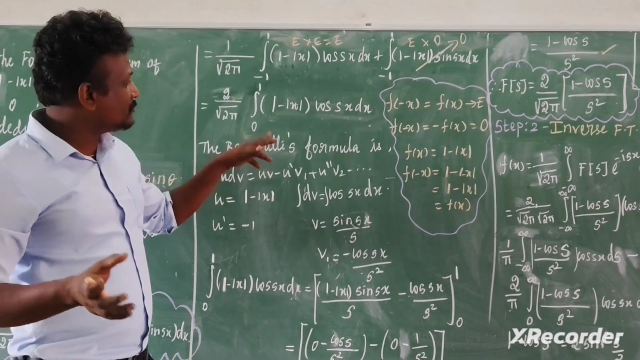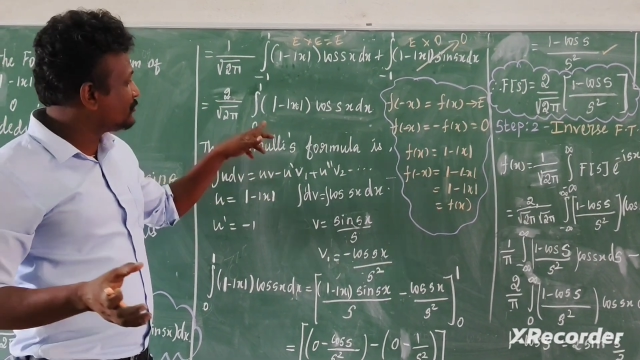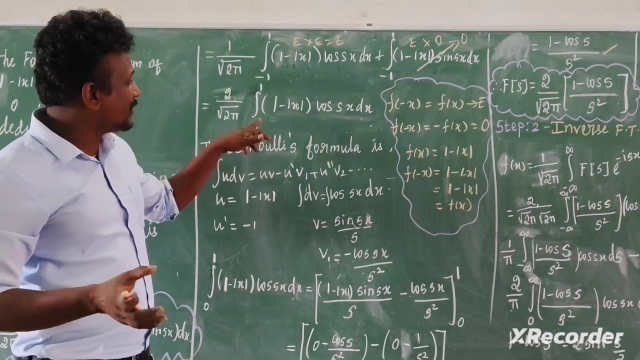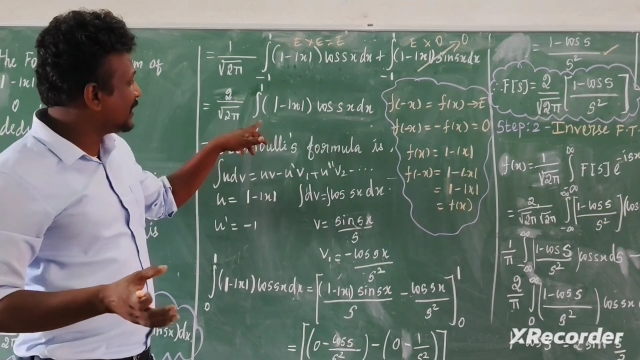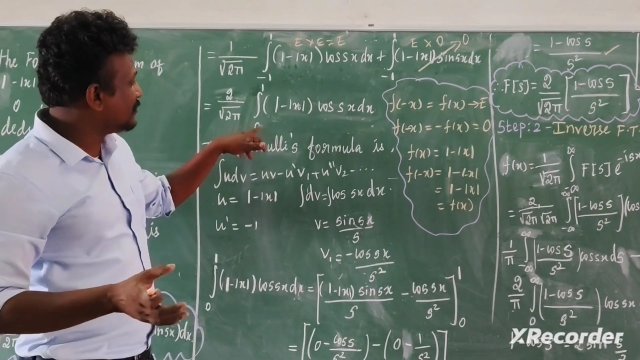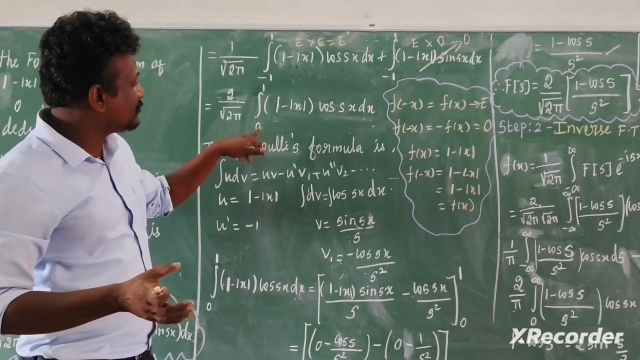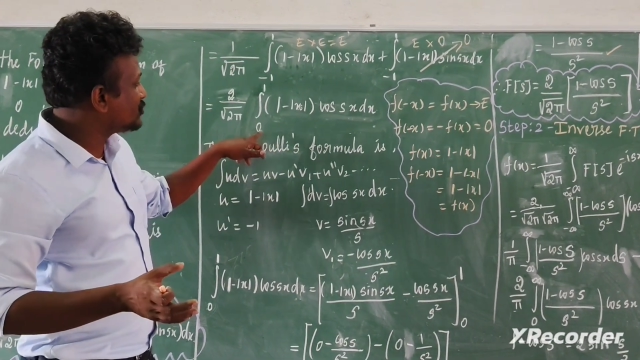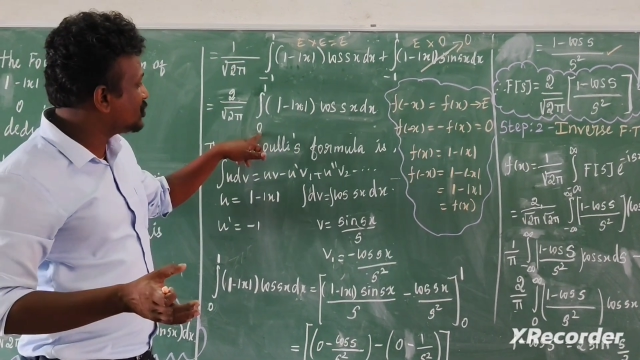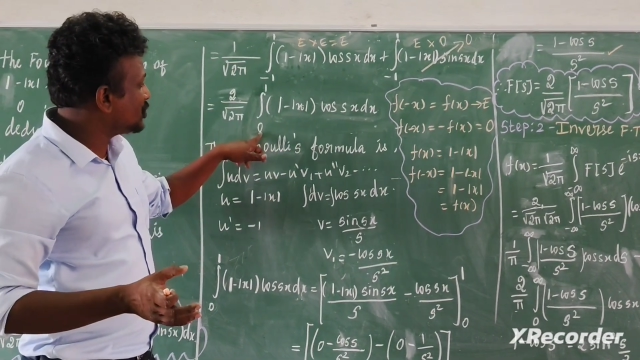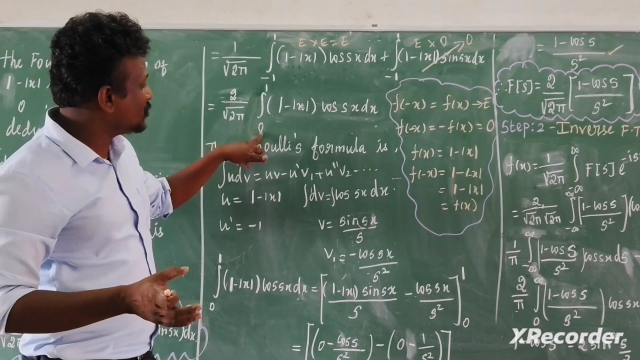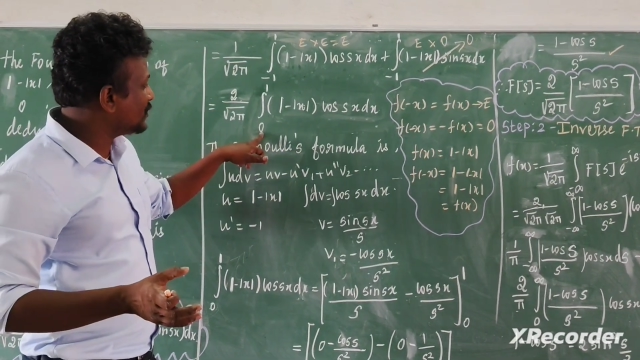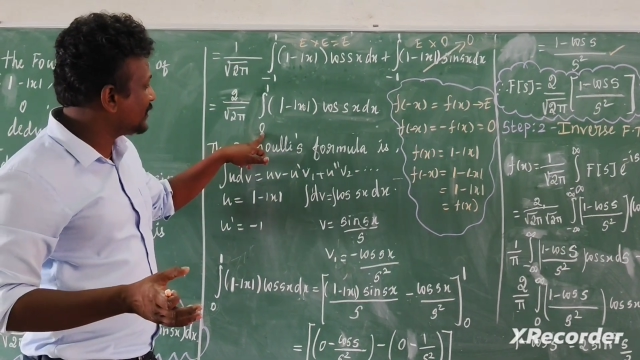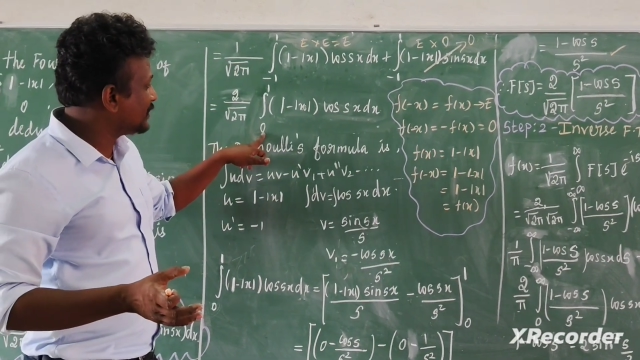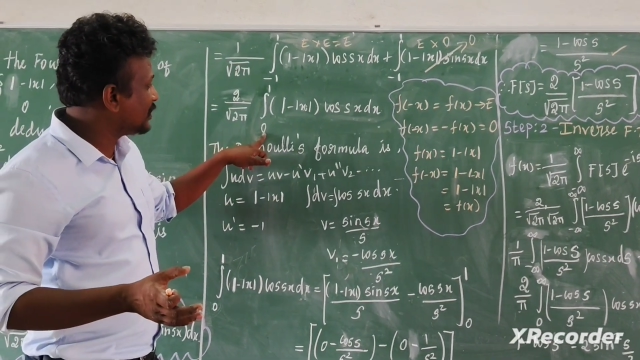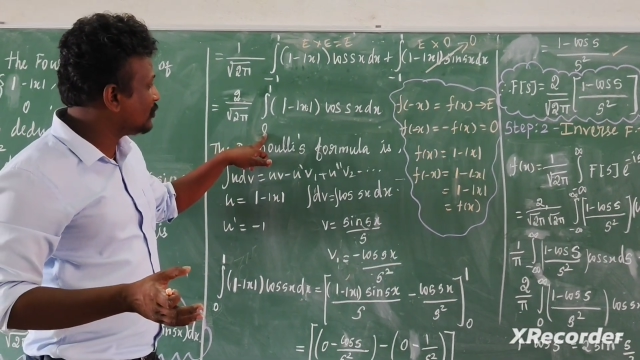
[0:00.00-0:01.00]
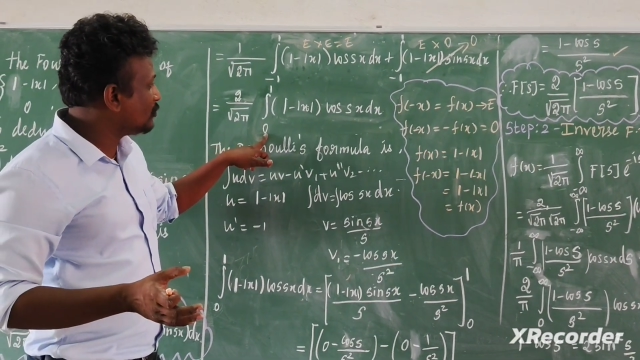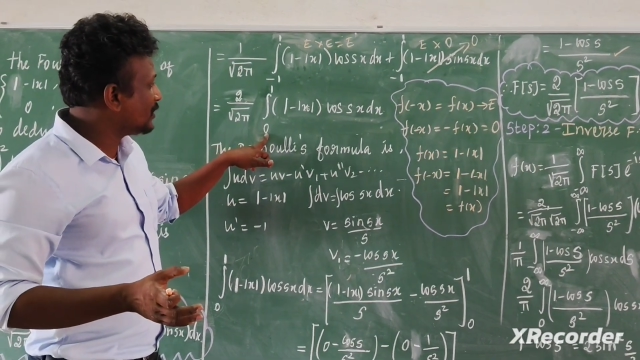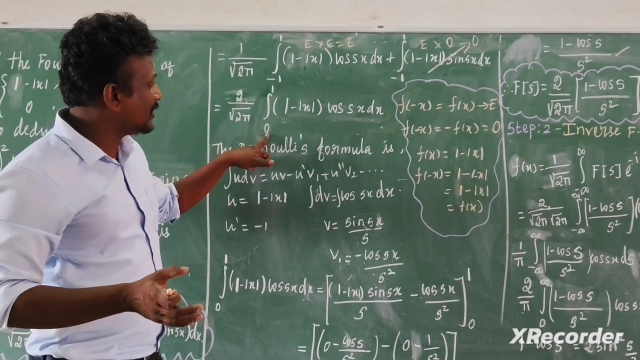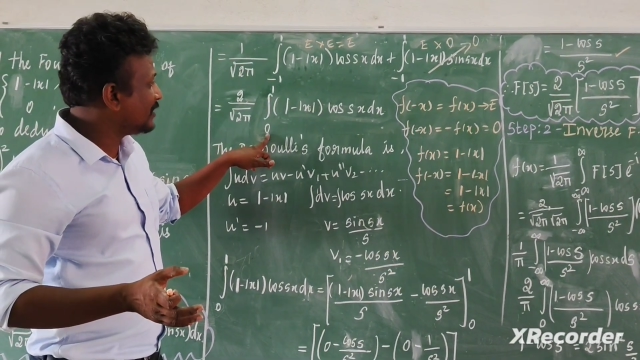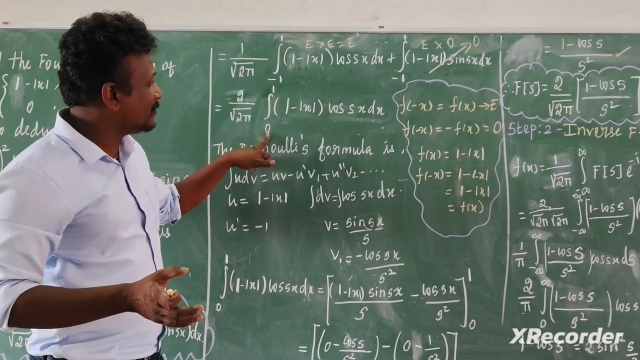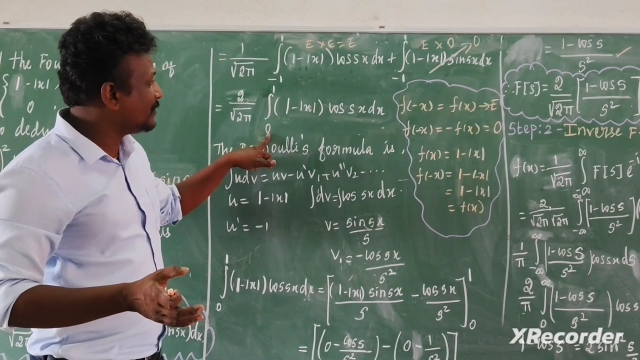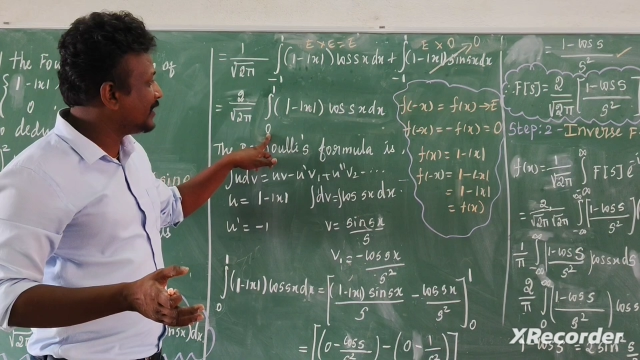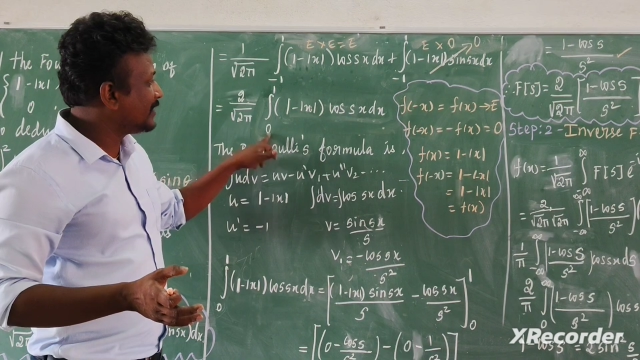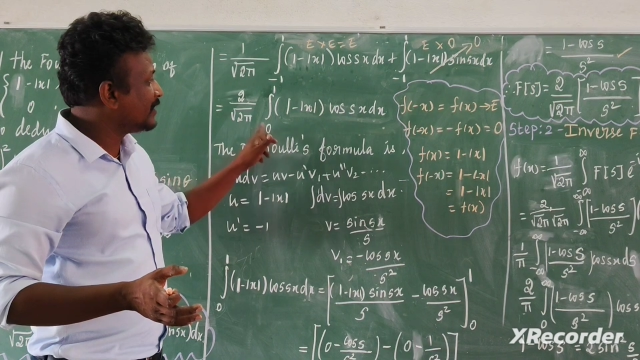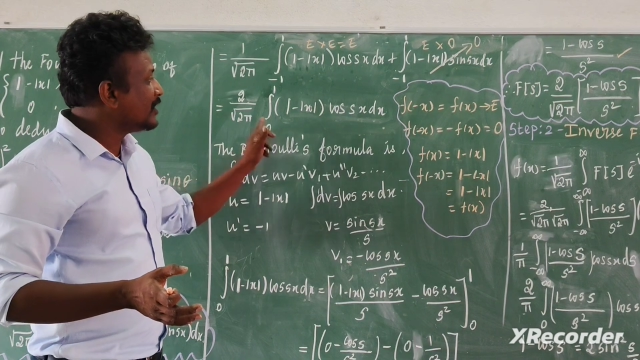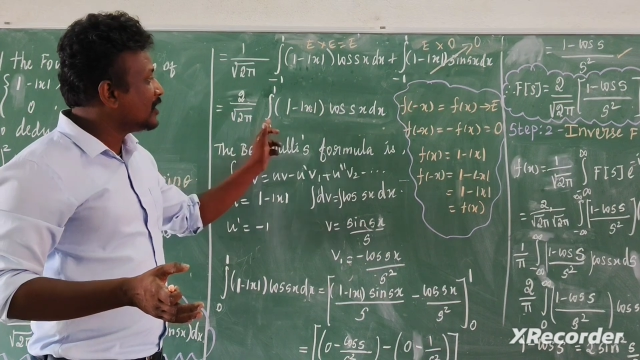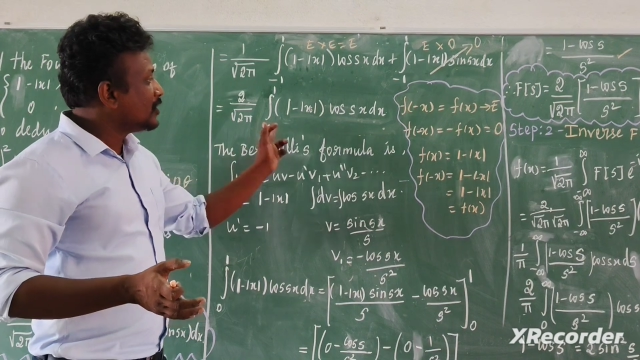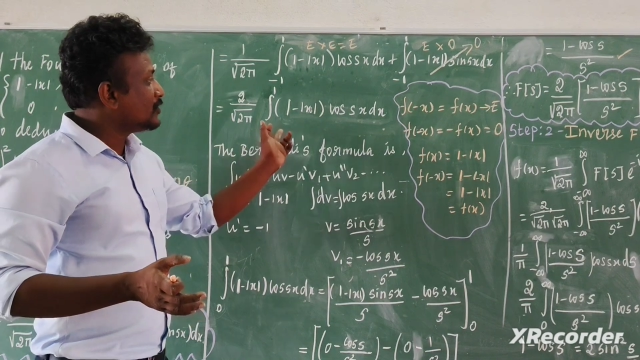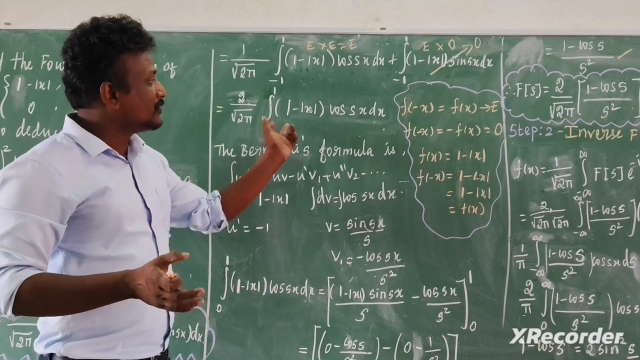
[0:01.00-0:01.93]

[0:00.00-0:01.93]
if we have 0 in the lower limit,